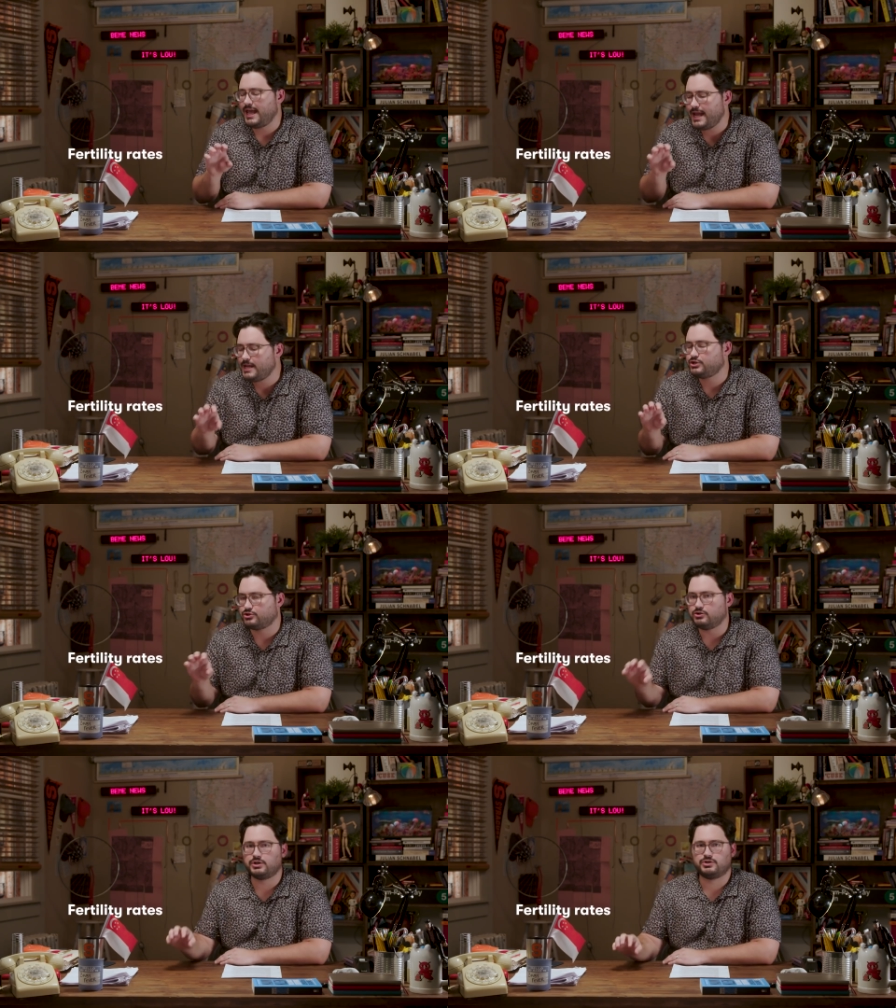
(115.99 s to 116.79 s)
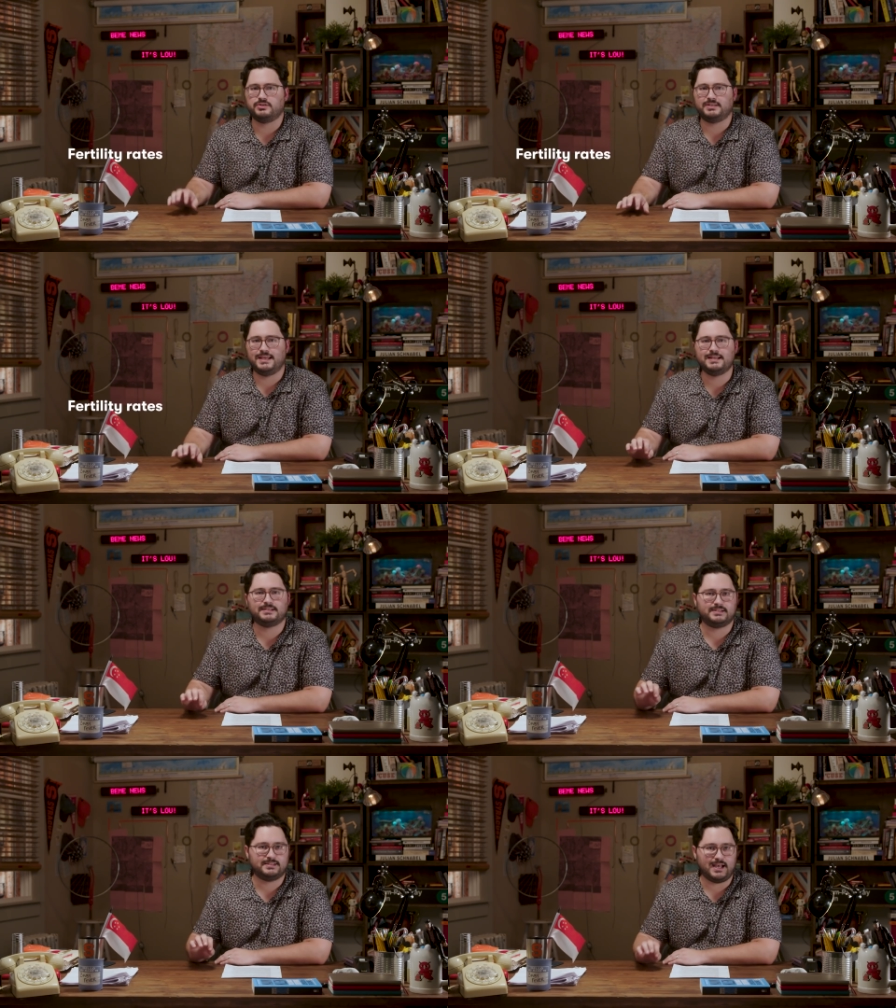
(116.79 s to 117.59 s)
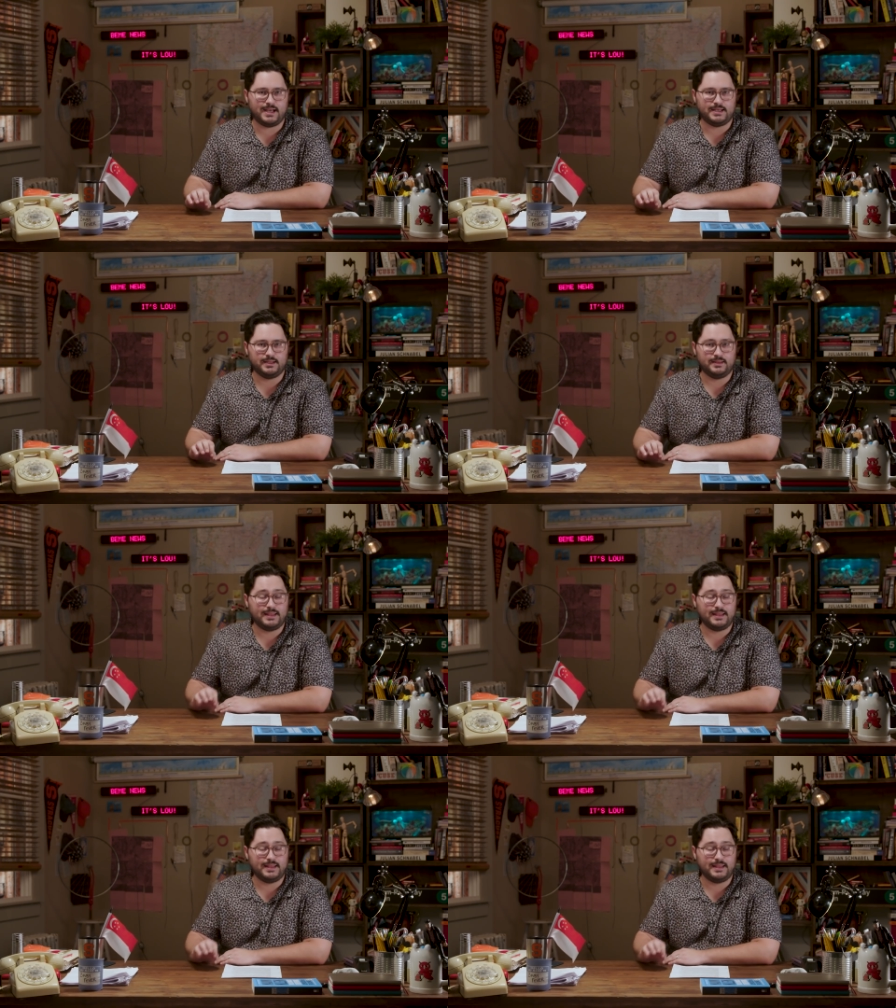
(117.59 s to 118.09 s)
age structures in a society.